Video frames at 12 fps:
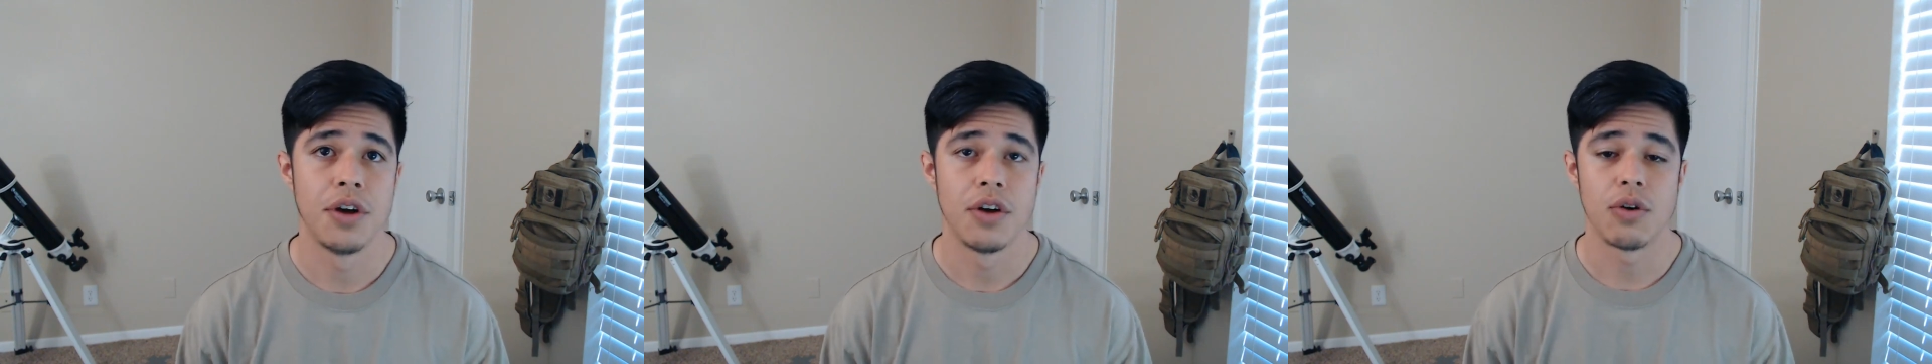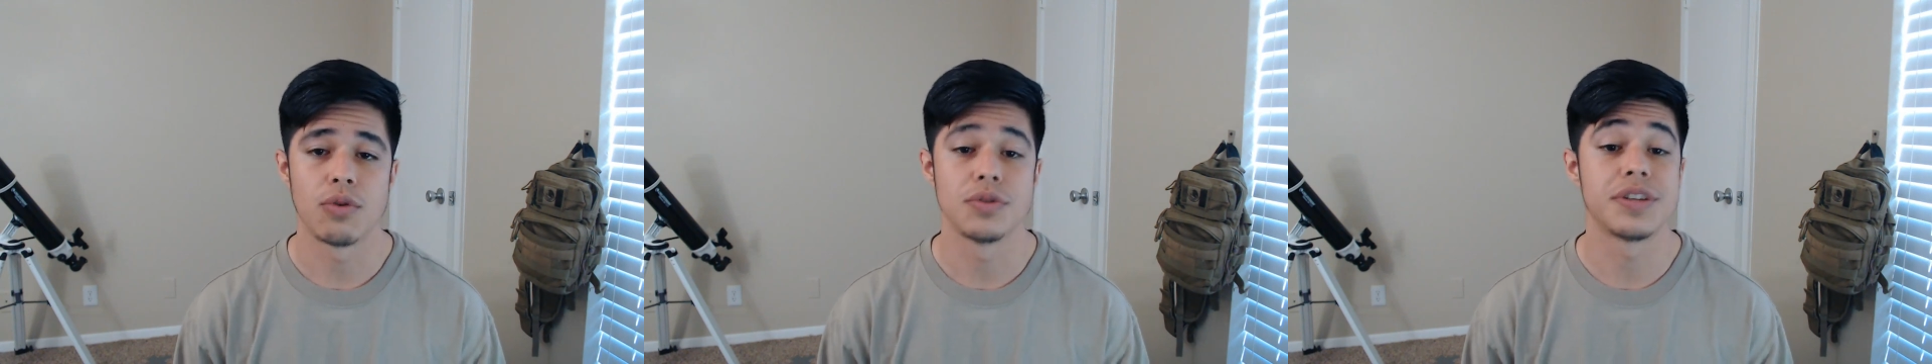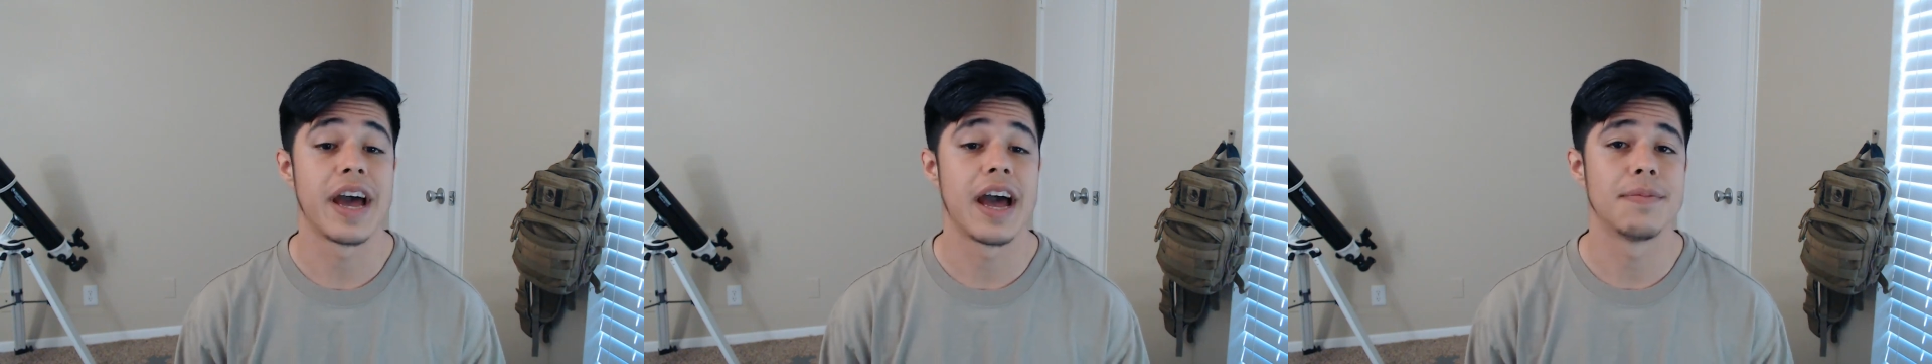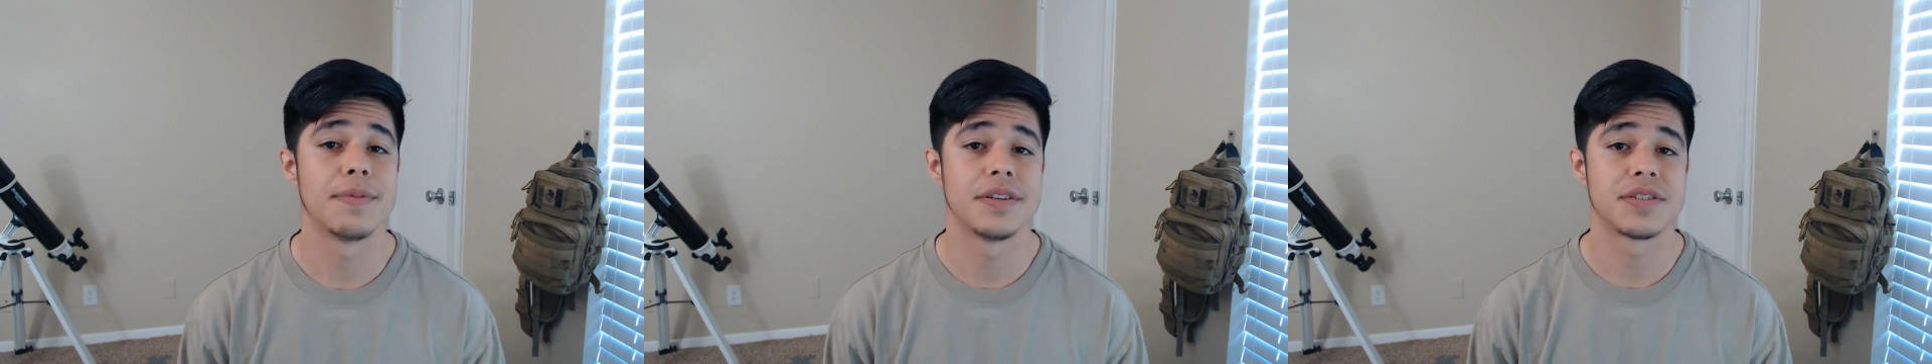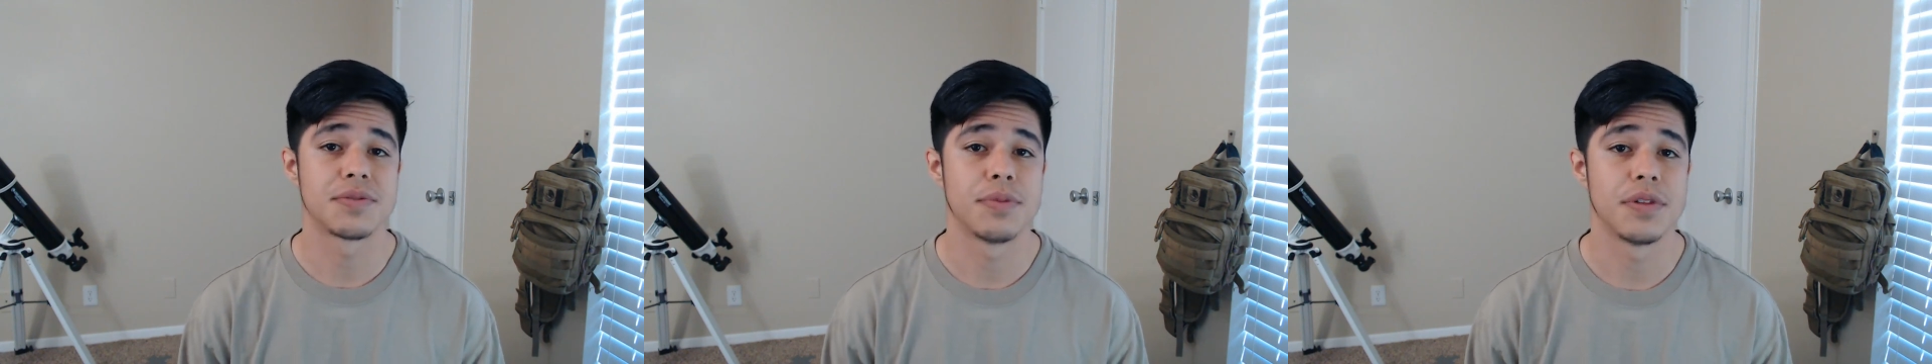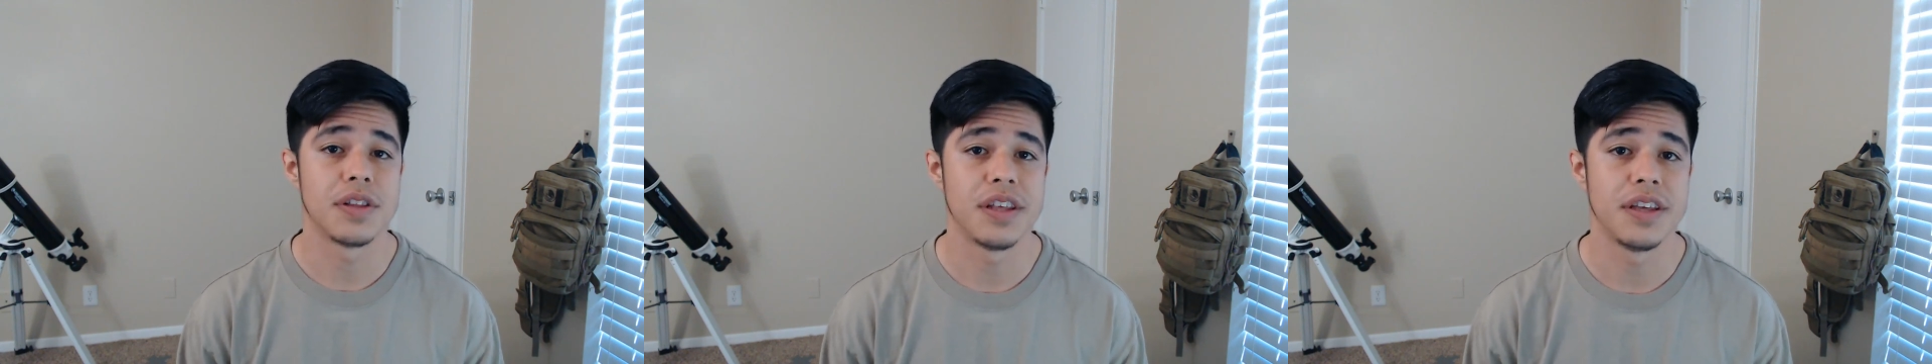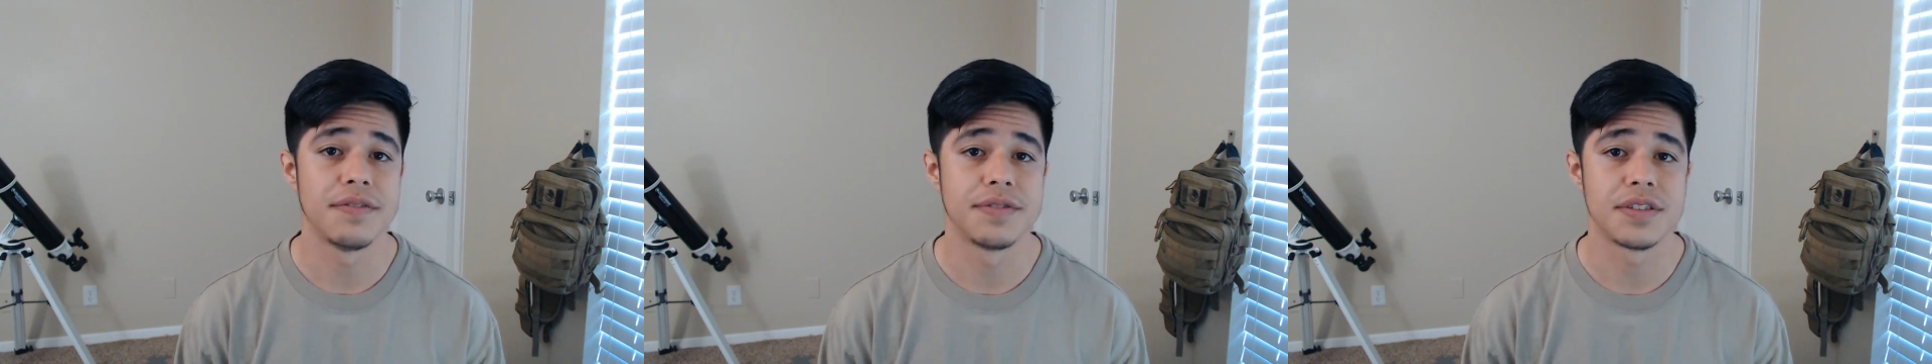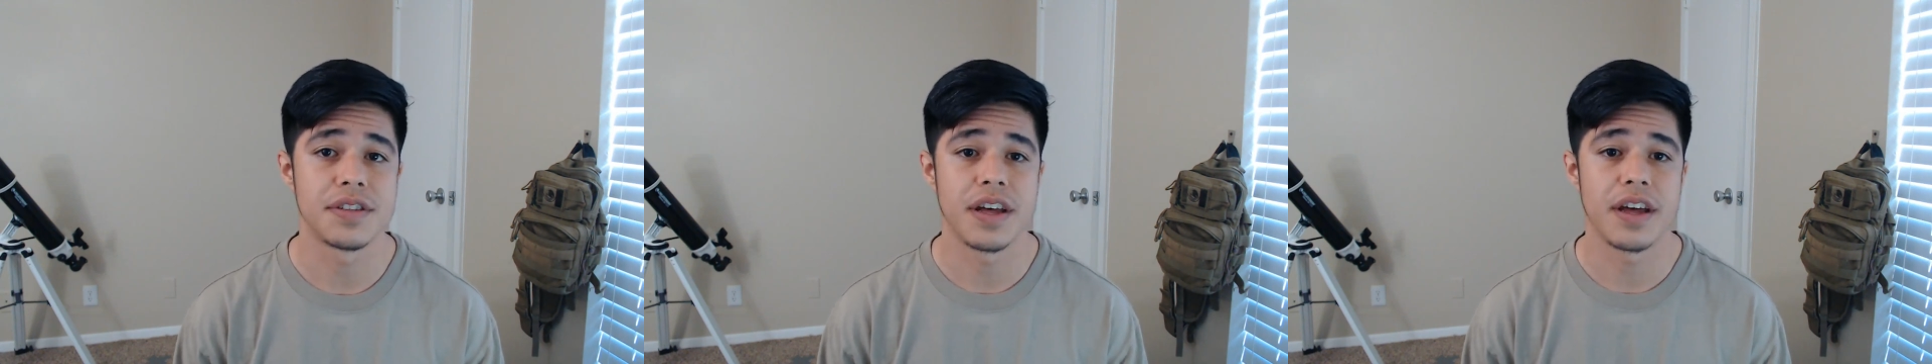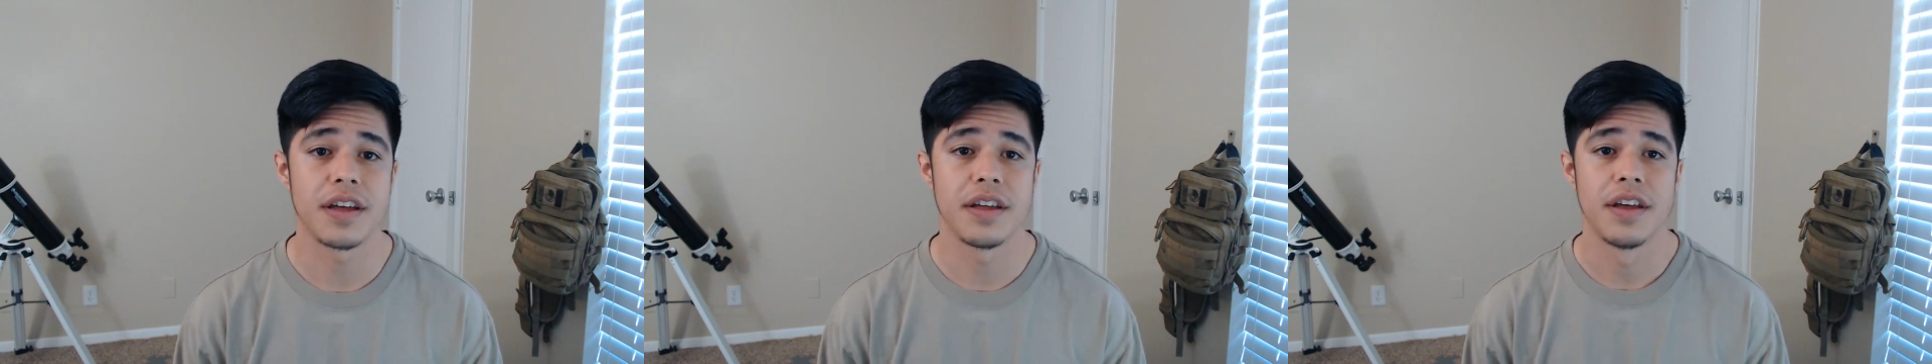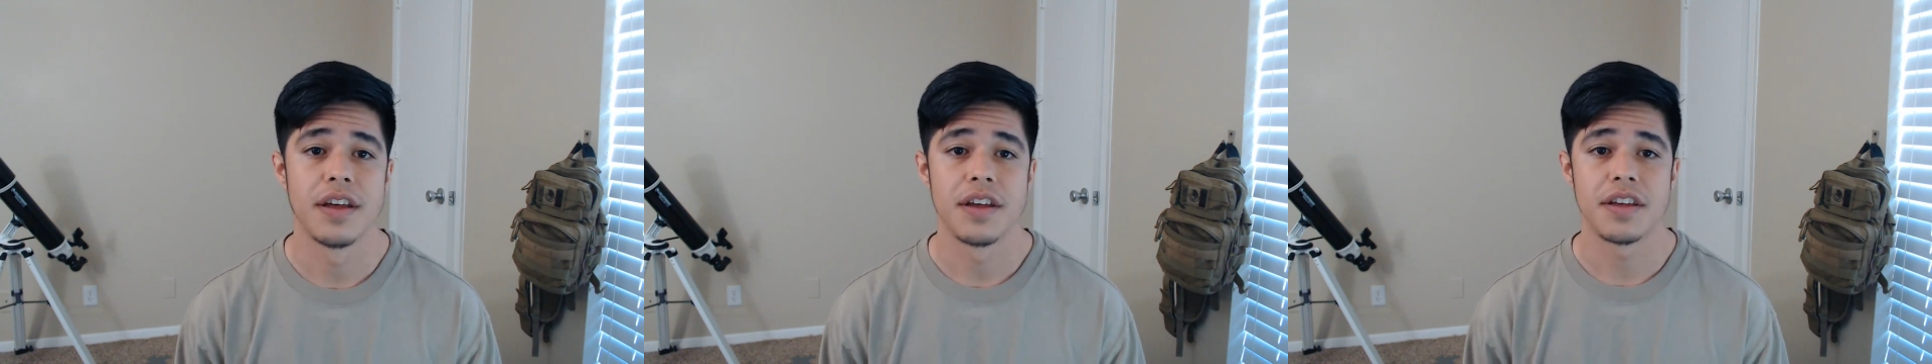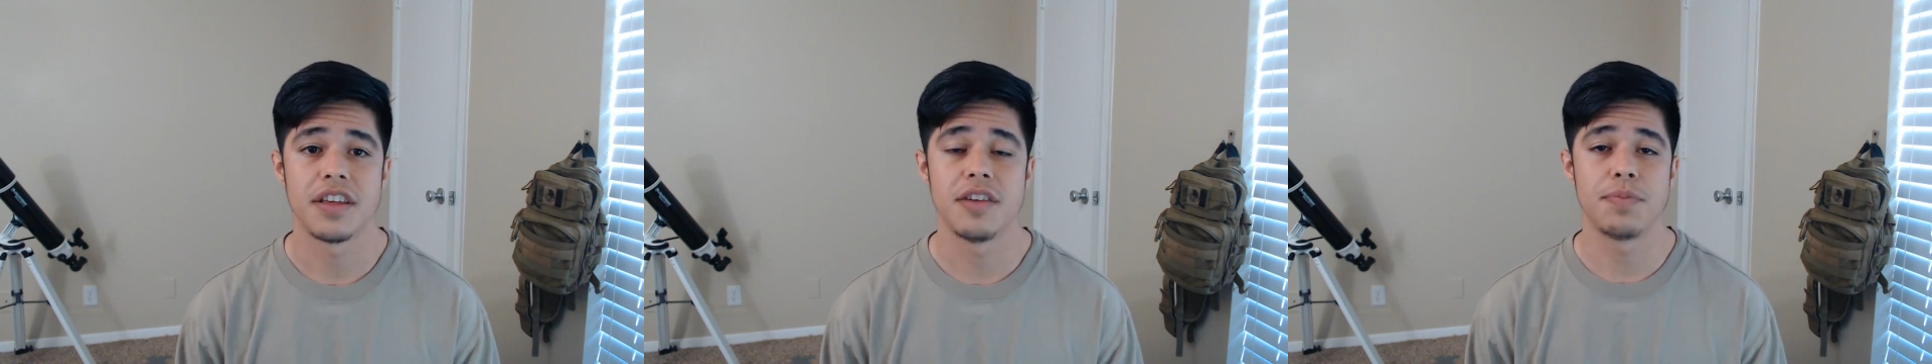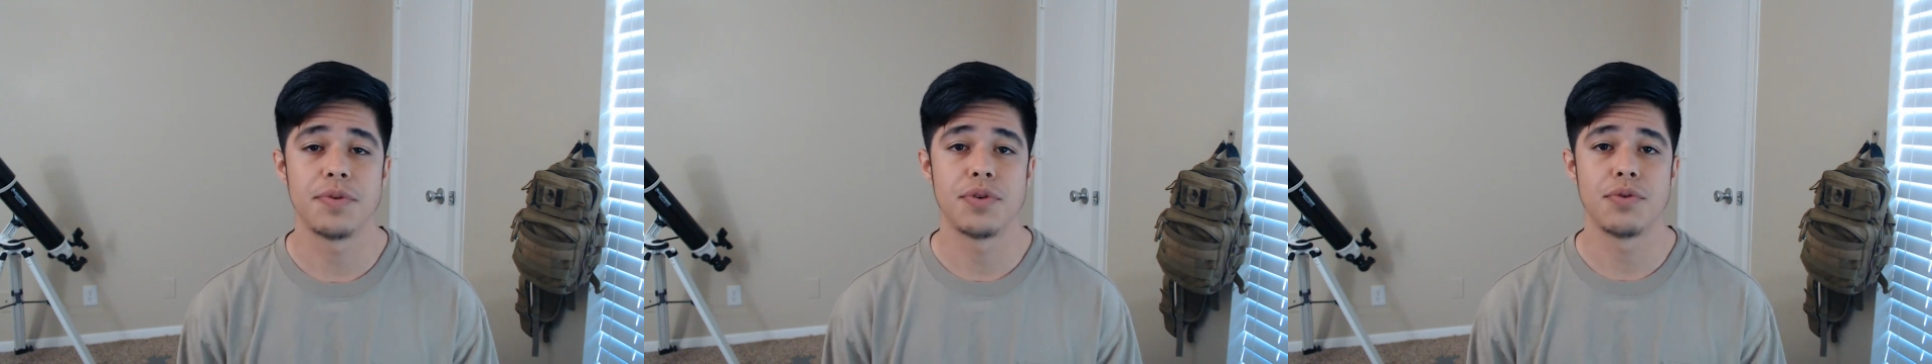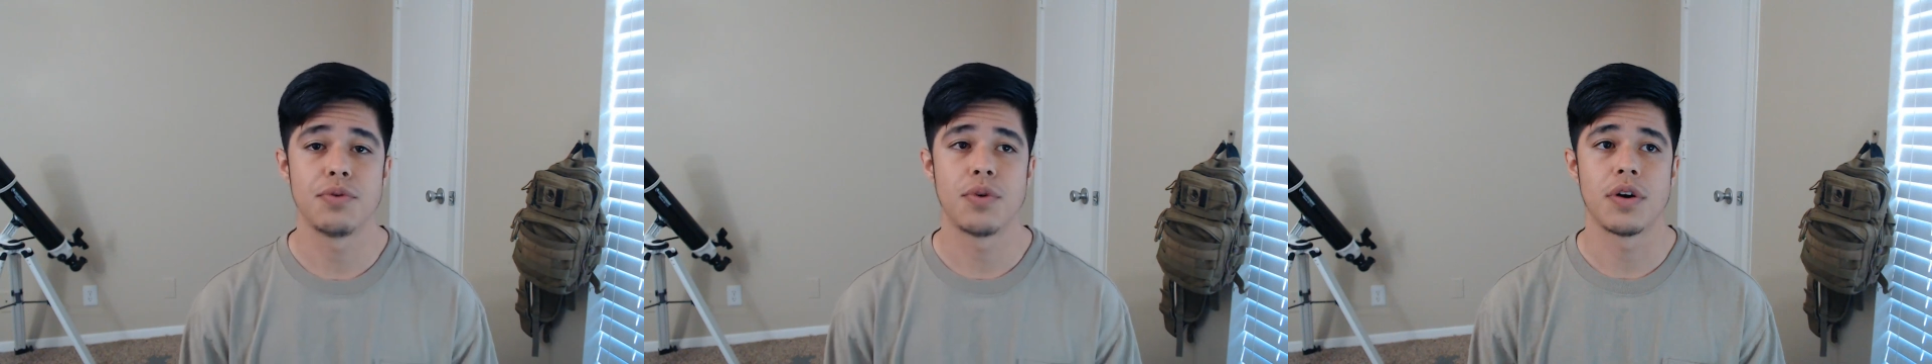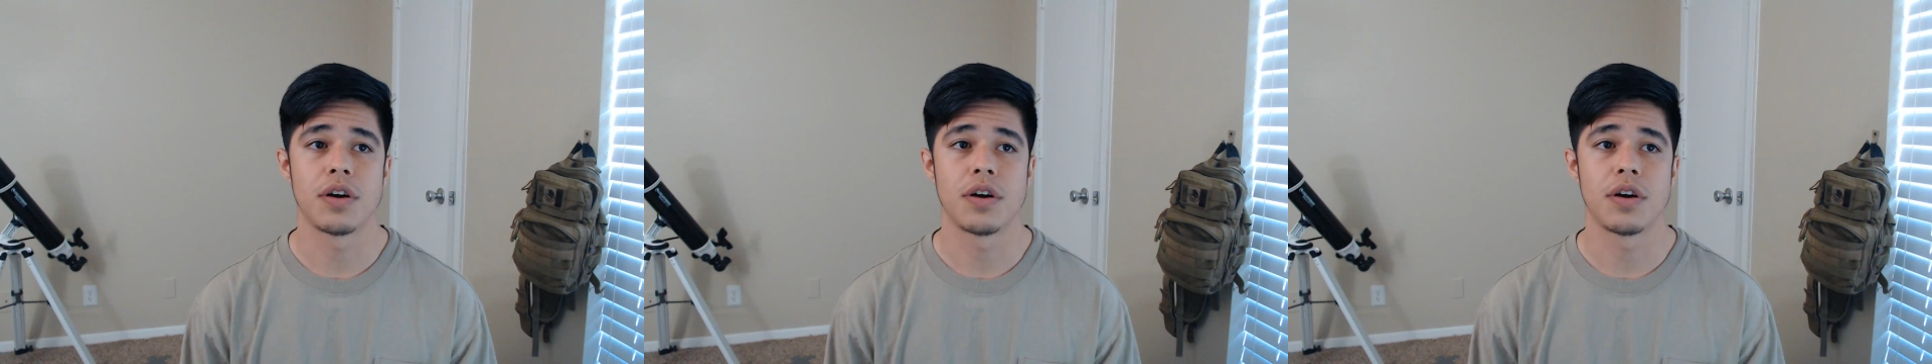old habits or beliefs that keep you